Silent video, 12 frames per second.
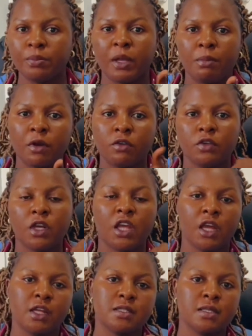member of the
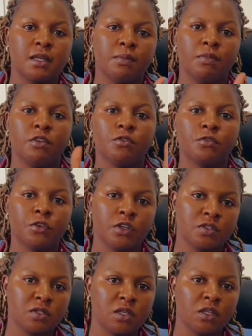care team, the
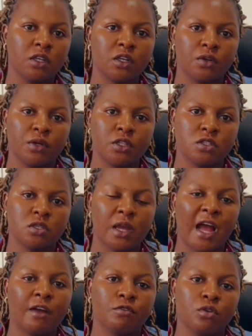first thing they're going to
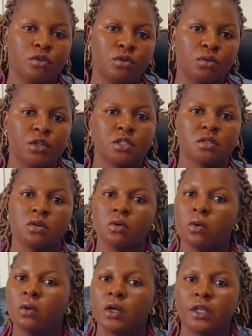have you do is
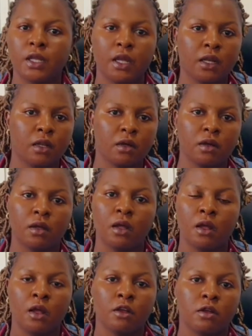go and take the
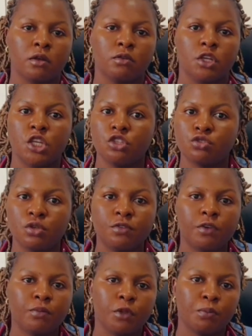history
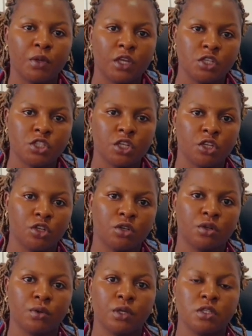from the patient. You're
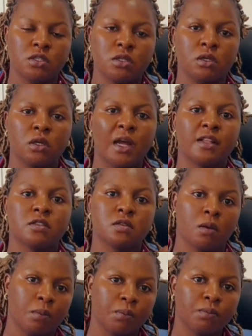going to at
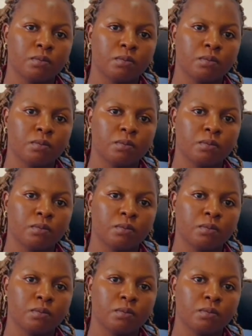some